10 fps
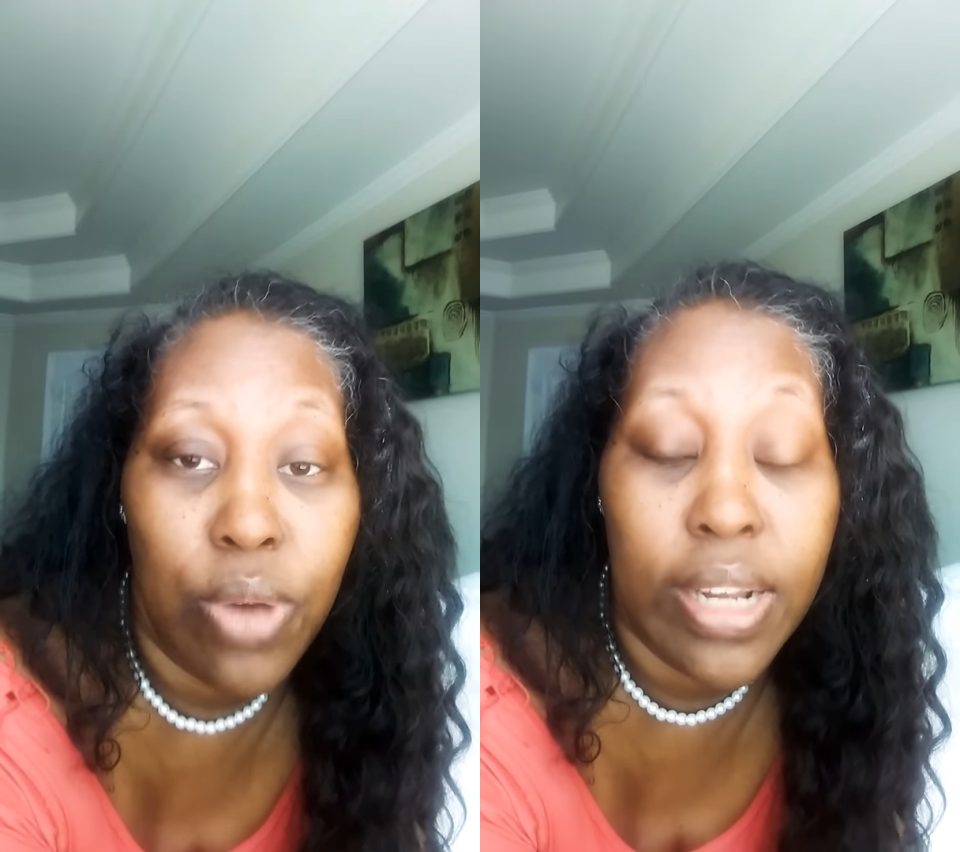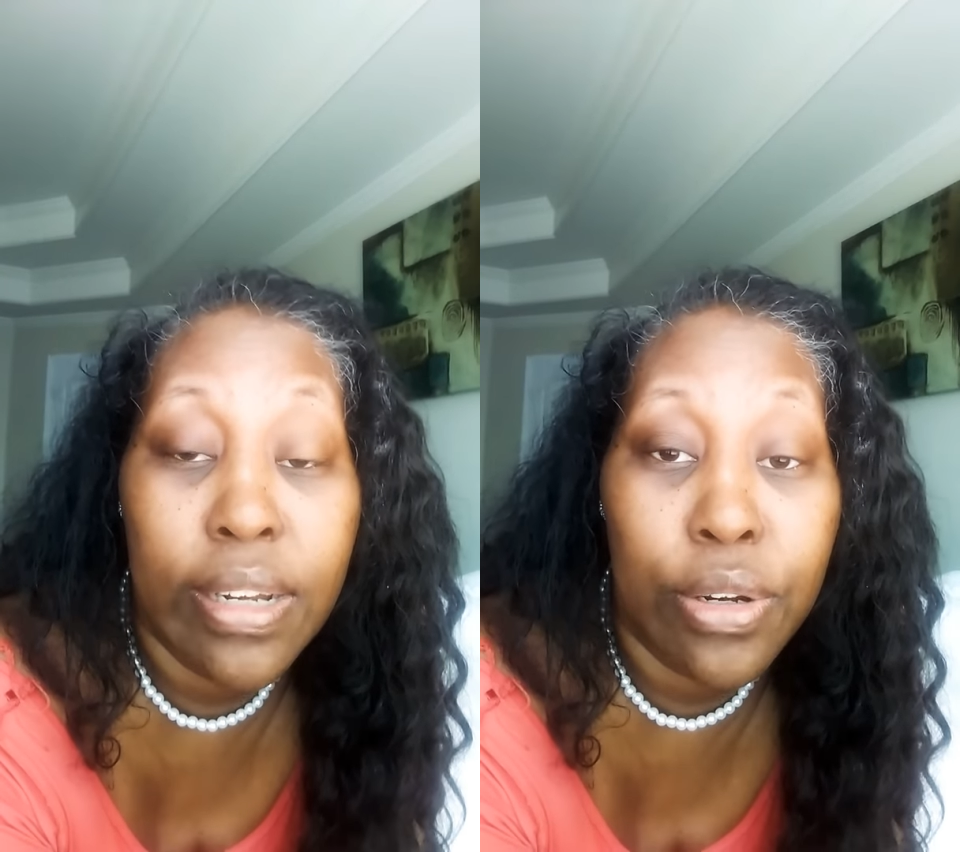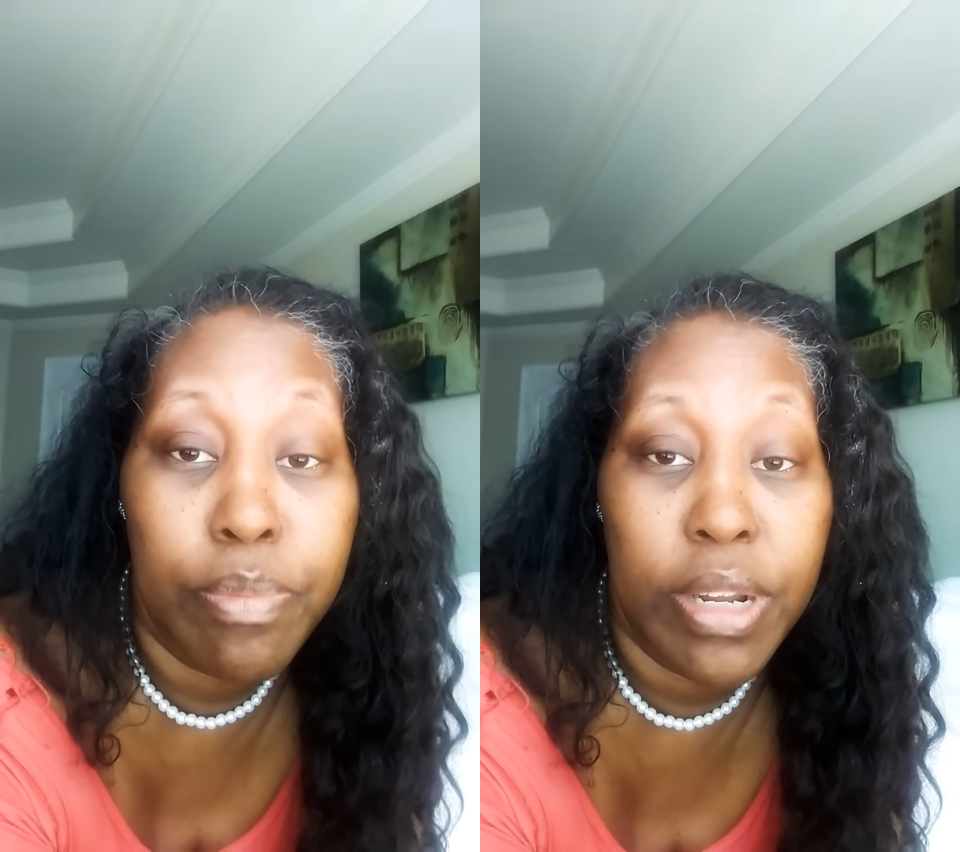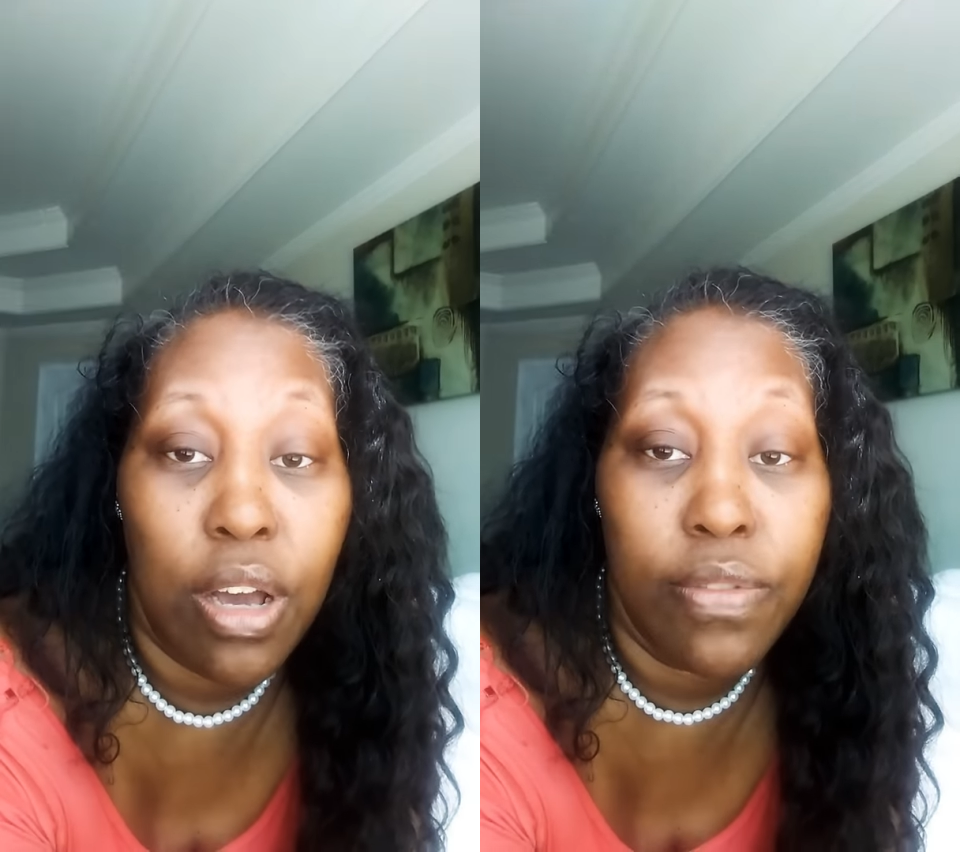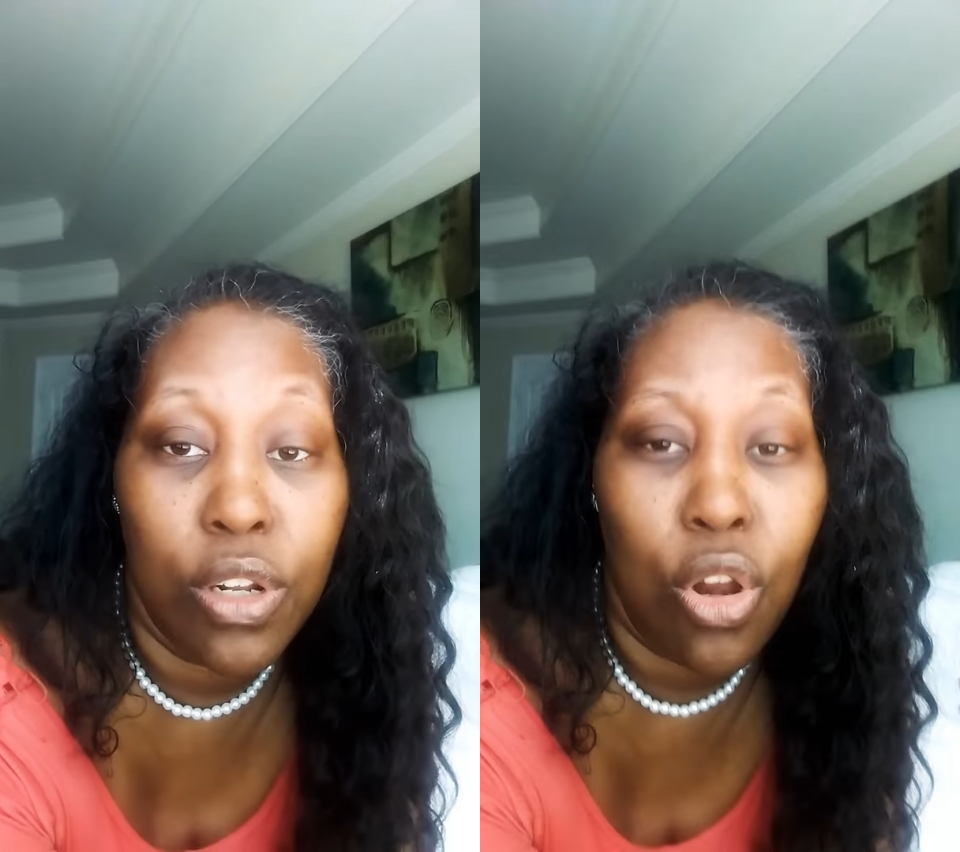a little bit
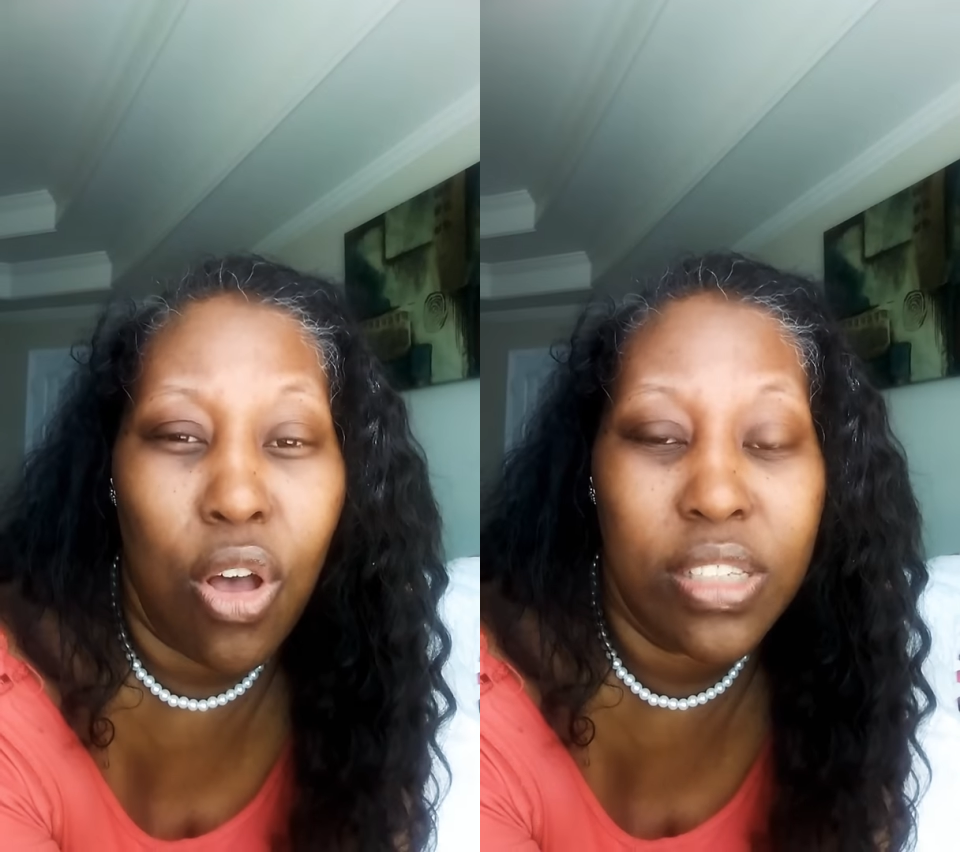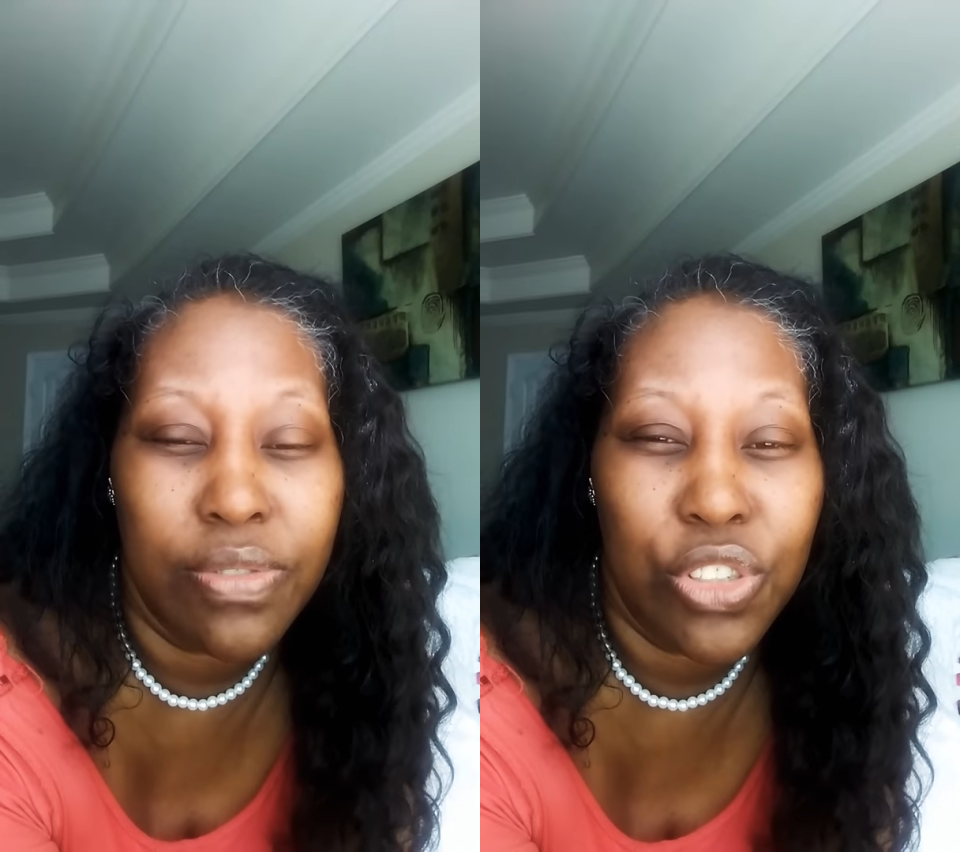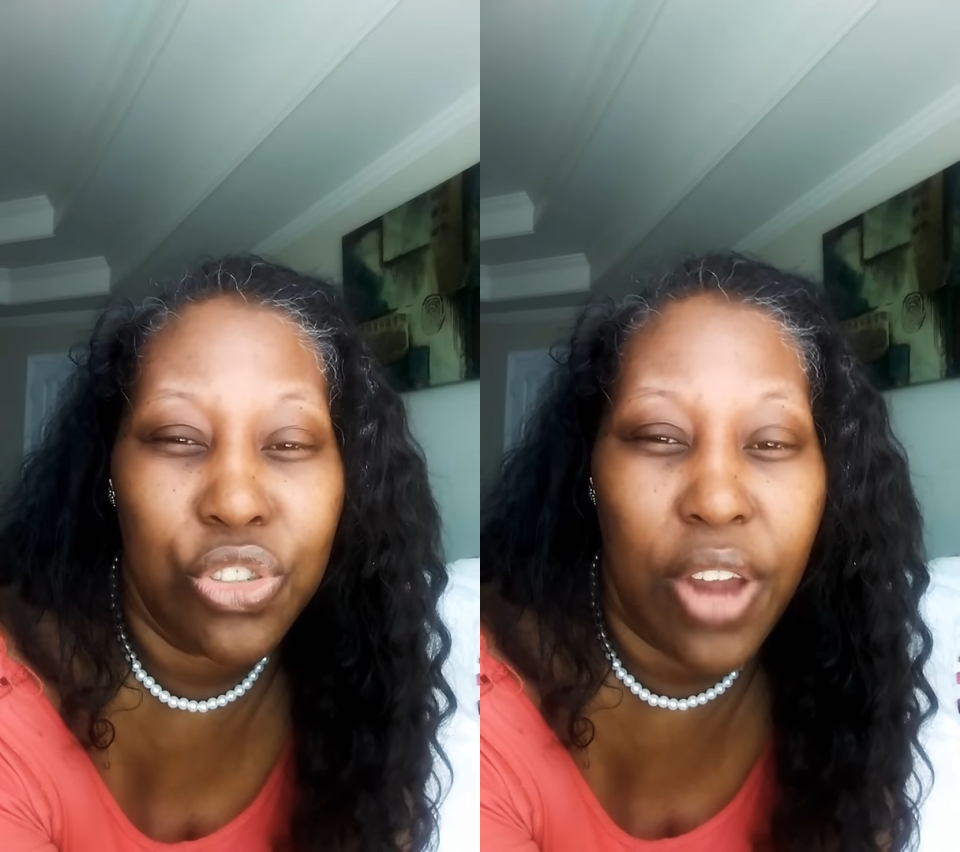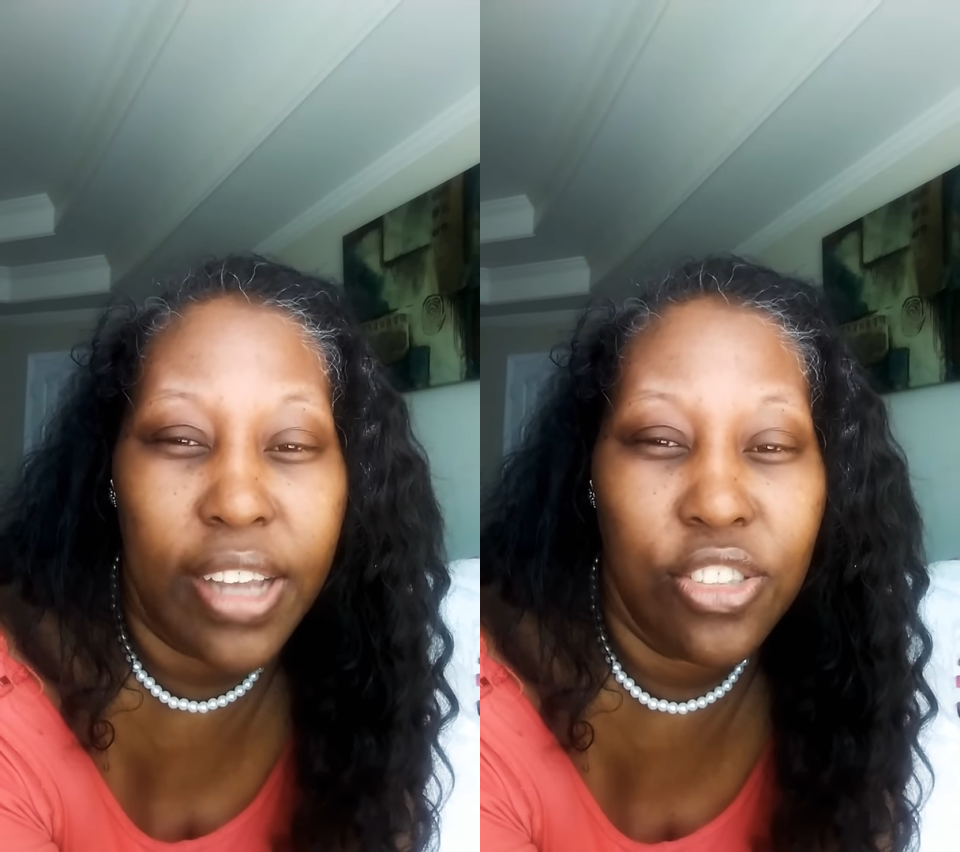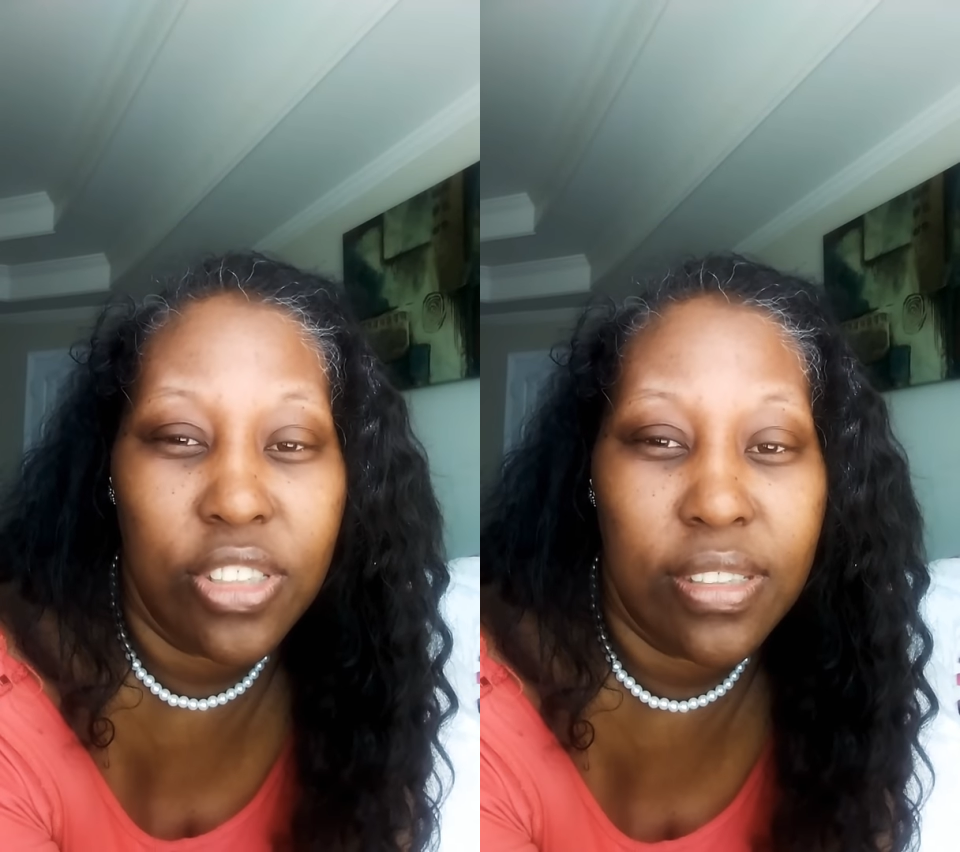of the laws of
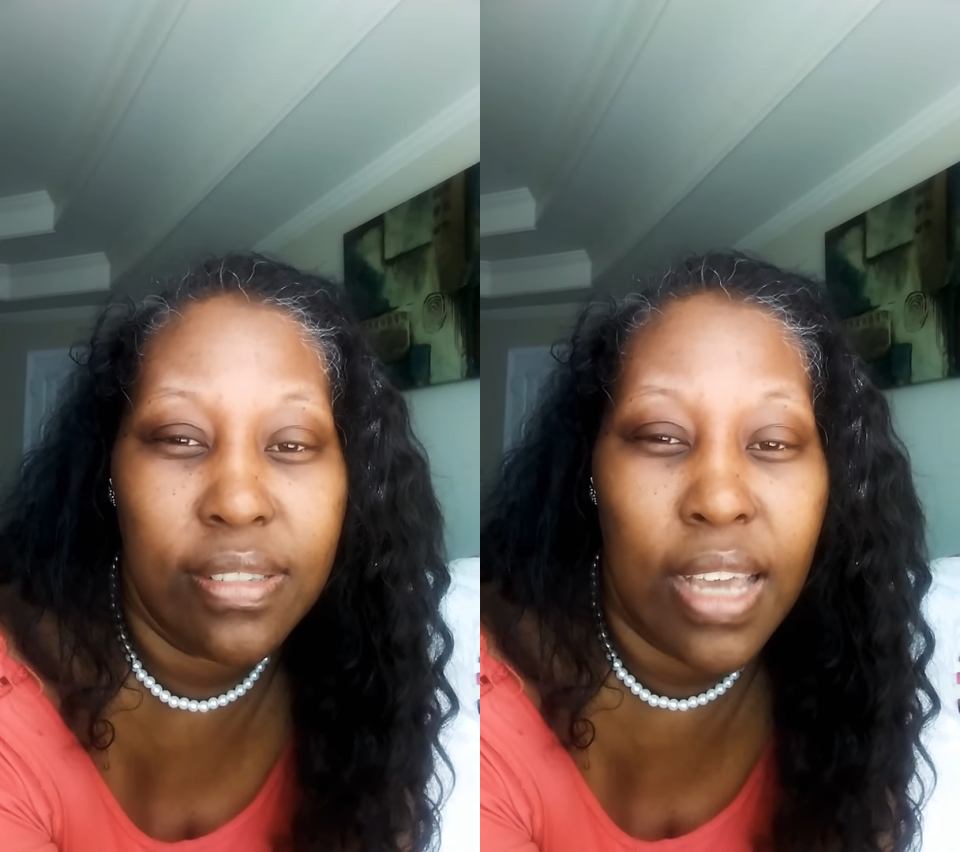attraction,